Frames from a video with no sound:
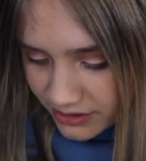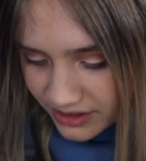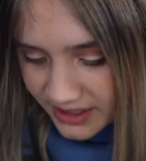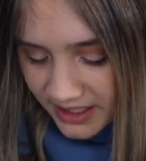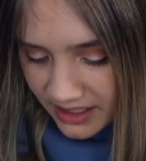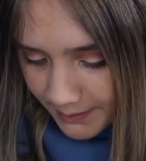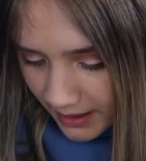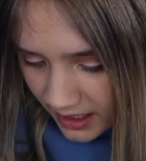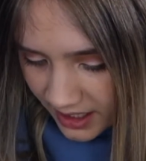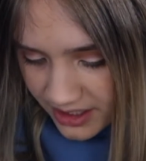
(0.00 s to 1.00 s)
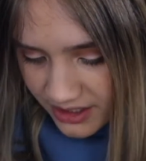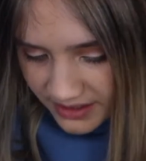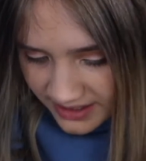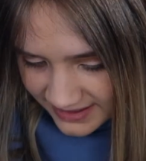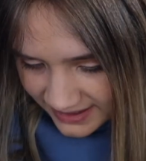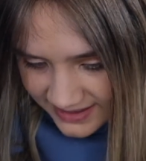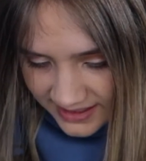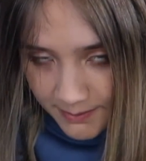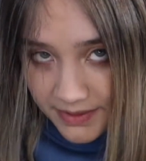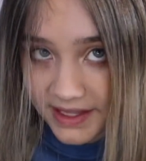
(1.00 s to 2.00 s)
So you're starting at the back and doing the exact
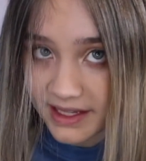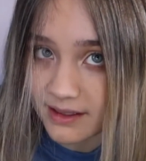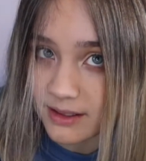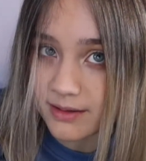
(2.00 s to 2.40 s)
same thing.